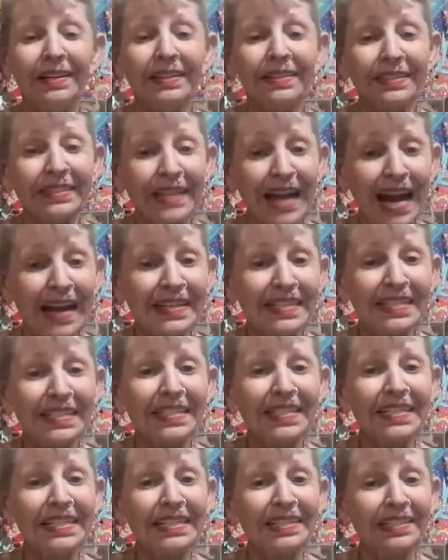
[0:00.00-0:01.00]

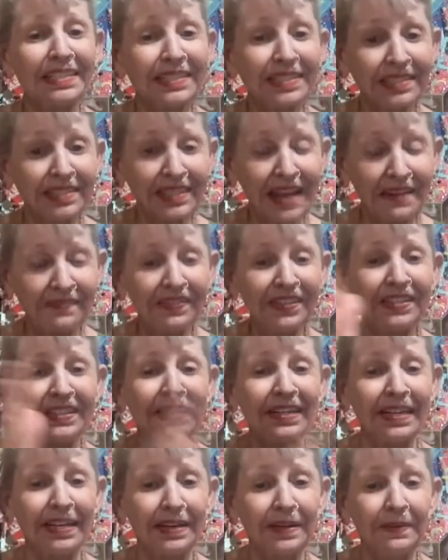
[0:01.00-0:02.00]

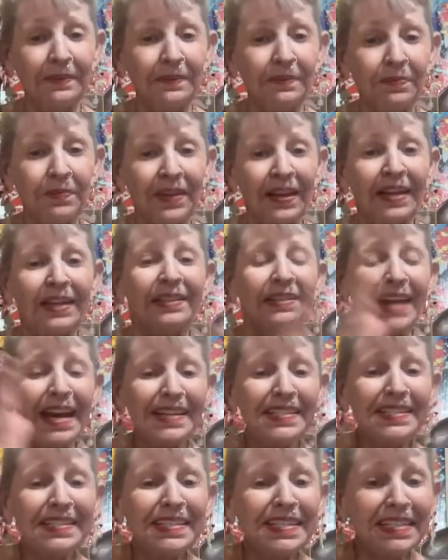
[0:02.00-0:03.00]
1970,
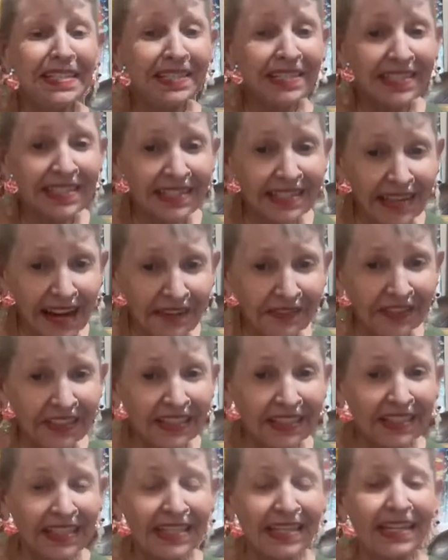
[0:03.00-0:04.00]

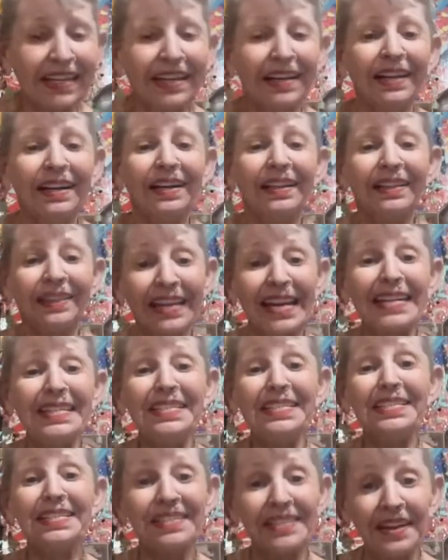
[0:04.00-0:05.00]
1970,
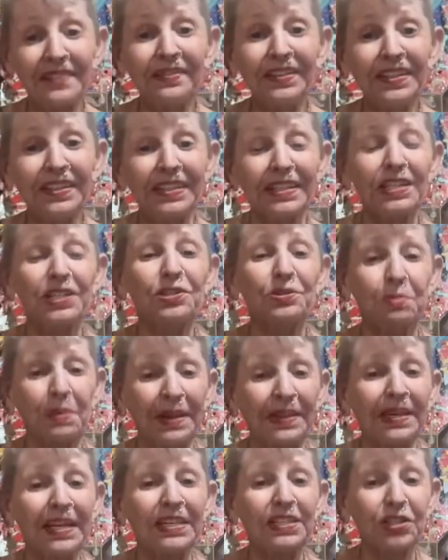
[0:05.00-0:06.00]
late 70 is
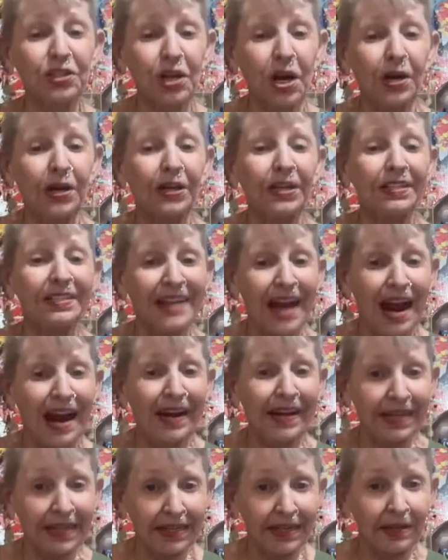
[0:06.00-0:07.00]
when they started
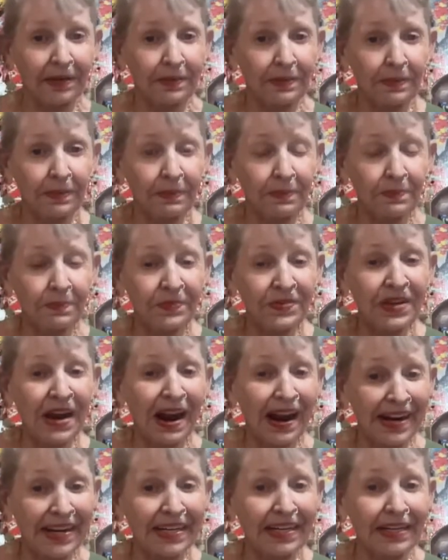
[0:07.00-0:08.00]
dying,
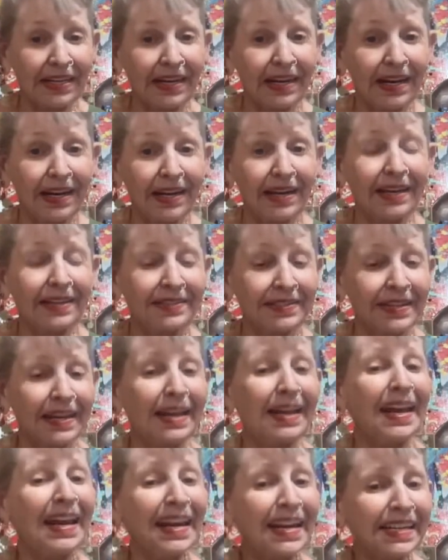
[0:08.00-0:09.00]
dying. In the
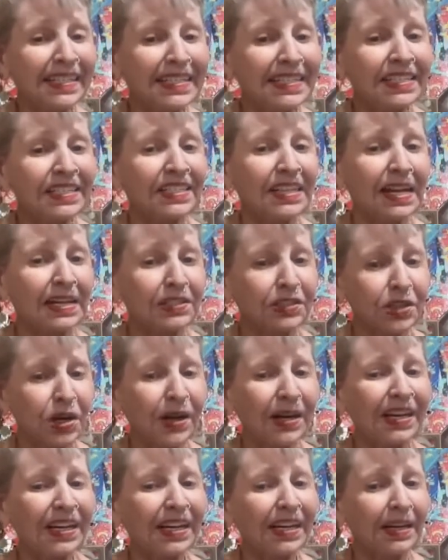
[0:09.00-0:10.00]
80s, they
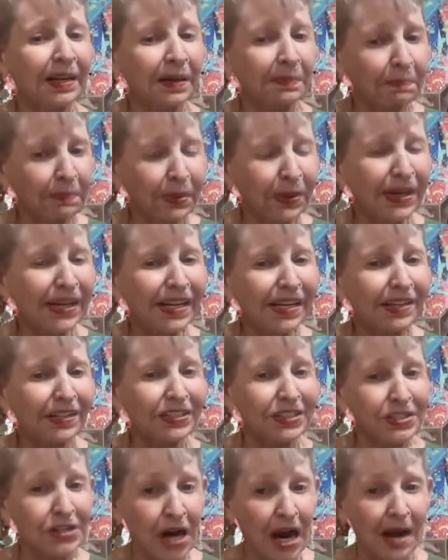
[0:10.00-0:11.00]
started to get a pretty
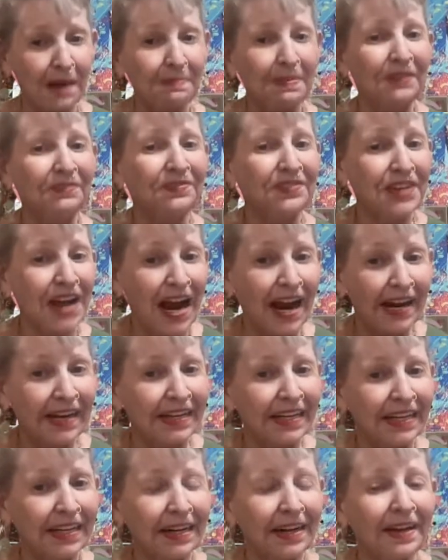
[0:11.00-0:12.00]
good job of
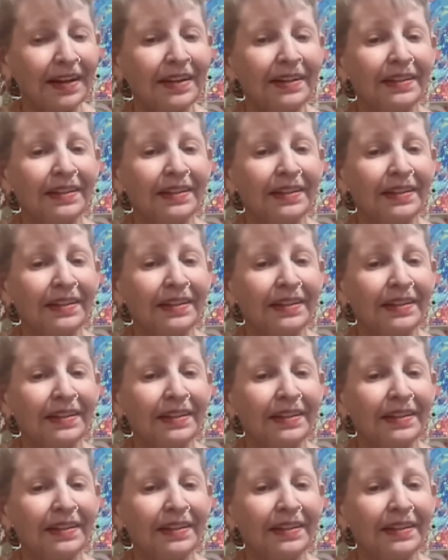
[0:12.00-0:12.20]
dying